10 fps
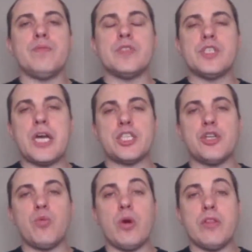
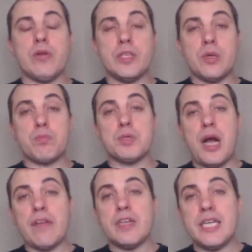section where there is a
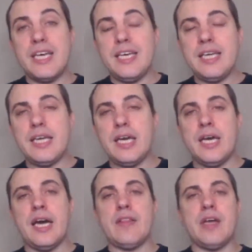private key,
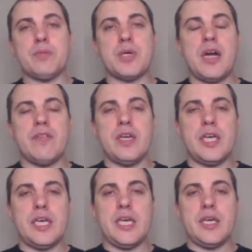and that private
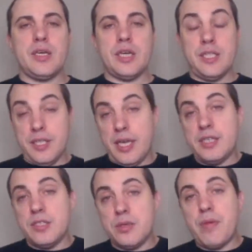key
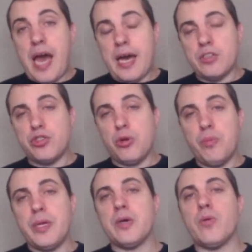contains some actual
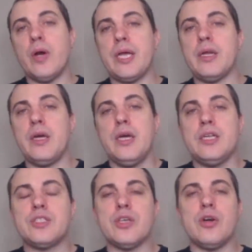Bitcoin.
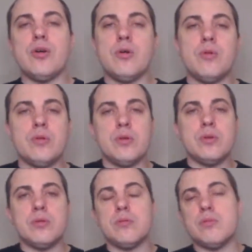So
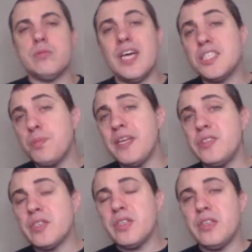that's
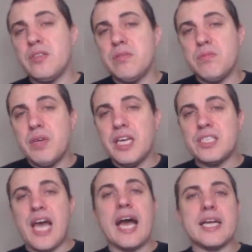basically
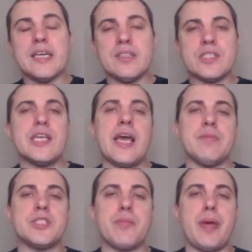exactly the
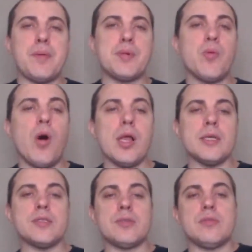same as a paper
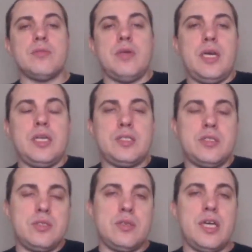wallet.
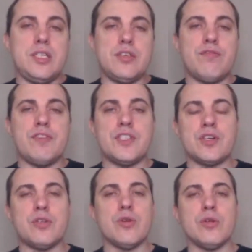It's a
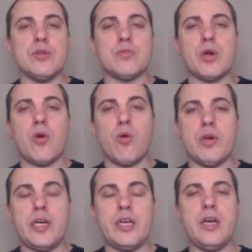physical
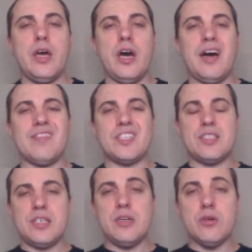recording of a
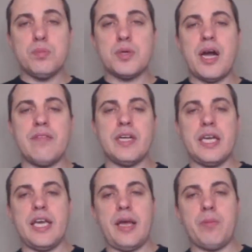single private
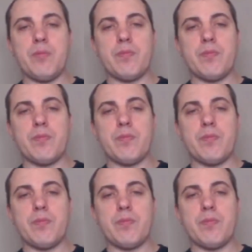key.